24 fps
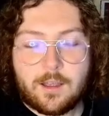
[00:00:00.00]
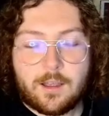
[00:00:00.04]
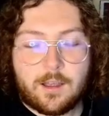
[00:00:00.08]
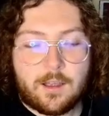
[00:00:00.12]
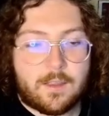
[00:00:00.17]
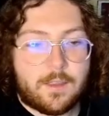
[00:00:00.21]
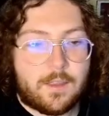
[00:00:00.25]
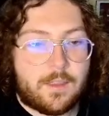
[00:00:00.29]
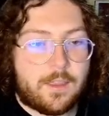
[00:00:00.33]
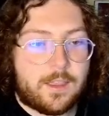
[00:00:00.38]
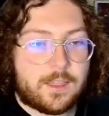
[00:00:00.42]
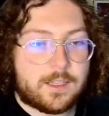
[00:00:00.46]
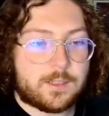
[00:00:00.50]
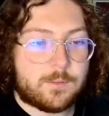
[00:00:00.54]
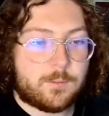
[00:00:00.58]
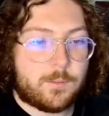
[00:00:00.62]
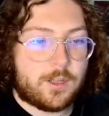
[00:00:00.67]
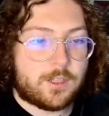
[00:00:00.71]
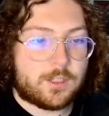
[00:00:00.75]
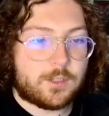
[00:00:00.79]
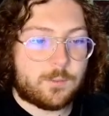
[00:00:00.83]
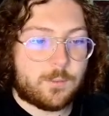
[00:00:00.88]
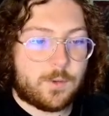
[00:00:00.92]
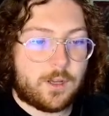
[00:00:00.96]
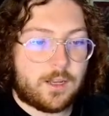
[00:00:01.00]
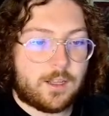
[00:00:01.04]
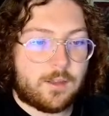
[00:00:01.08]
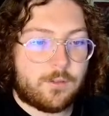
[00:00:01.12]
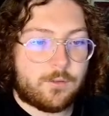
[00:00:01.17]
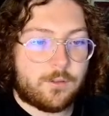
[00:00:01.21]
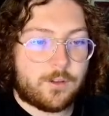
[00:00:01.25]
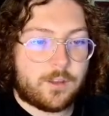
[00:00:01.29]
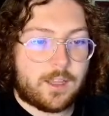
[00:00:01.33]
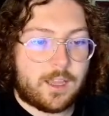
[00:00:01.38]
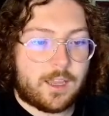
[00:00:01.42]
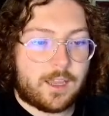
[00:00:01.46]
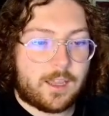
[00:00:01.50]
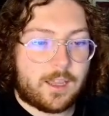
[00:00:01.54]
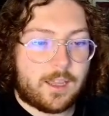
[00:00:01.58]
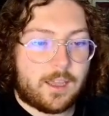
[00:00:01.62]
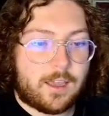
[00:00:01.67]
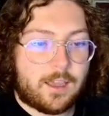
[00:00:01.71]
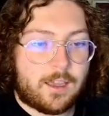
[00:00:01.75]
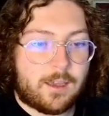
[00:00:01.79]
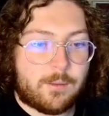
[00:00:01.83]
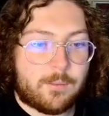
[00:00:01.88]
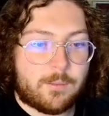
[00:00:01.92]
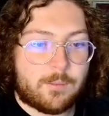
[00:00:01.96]
this much money for that
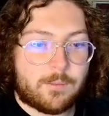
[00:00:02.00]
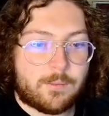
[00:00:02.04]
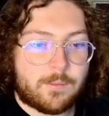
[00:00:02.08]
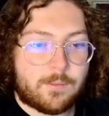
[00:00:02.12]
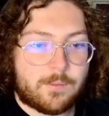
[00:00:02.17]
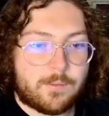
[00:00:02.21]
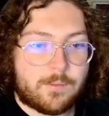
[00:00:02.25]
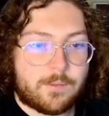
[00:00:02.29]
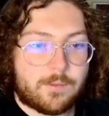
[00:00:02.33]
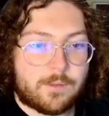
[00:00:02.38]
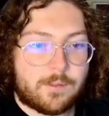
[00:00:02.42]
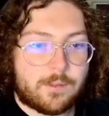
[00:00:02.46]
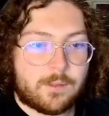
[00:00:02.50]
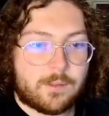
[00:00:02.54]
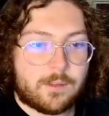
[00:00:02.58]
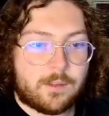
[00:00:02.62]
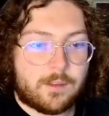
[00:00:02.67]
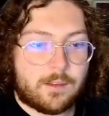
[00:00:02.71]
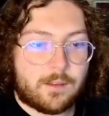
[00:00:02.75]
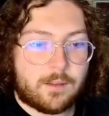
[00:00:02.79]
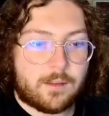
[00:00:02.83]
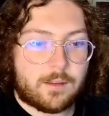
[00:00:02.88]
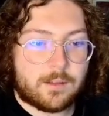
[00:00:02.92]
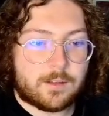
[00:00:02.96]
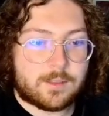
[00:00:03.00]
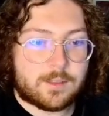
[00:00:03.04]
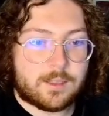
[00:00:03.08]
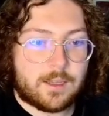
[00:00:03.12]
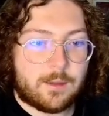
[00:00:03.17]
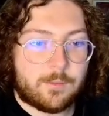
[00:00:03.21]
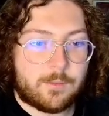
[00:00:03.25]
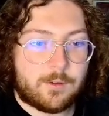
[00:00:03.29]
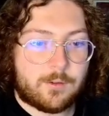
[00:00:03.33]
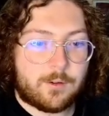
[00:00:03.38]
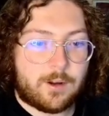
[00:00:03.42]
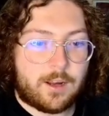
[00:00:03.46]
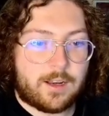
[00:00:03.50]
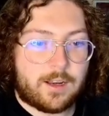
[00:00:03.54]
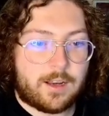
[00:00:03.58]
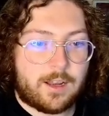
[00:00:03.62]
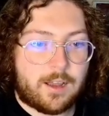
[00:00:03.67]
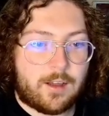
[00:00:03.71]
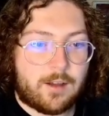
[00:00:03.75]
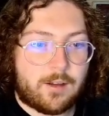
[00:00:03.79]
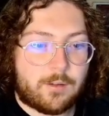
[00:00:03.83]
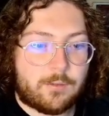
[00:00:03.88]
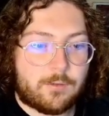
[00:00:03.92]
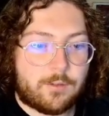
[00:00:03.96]
game. Tell me right
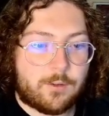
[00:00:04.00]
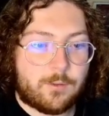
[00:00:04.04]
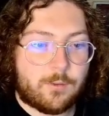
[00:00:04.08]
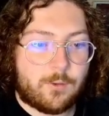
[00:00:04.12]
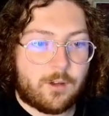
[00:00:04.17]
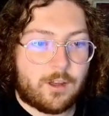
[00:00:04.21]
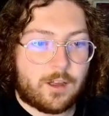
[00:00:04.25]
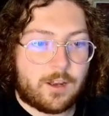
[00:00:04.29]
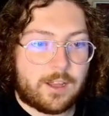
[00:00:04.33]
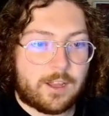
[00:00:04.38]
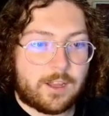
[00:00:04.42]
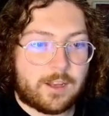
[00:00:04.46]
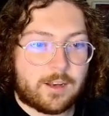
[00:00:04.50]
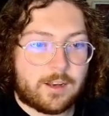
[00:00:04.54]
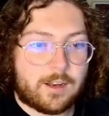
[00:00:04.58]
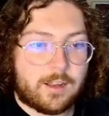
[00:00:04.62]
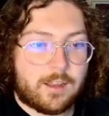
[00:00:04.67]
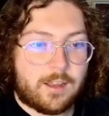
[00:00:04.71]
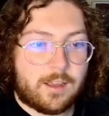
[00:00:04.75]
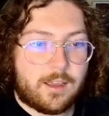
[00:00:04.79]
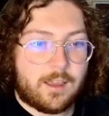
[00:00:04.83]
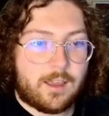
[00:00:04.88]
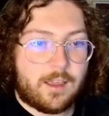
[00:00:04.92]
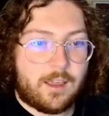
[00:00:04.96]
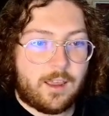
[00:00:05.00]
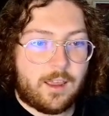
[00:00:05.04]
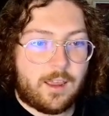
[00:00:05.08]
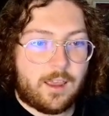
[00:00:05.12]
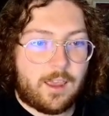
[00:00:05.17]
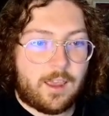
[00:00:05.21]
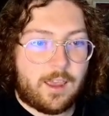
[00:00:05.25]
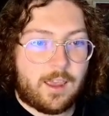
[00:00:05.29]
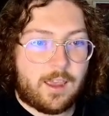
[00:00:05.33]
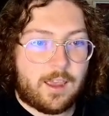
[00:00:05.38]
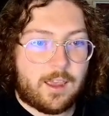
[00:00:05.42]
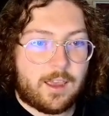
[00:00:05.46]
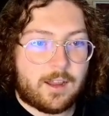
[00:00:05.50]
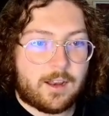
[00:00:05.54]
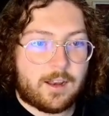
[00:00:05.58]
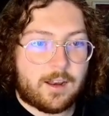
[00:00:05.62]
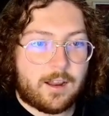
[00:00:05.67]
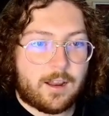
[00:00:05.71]
now if you want it. And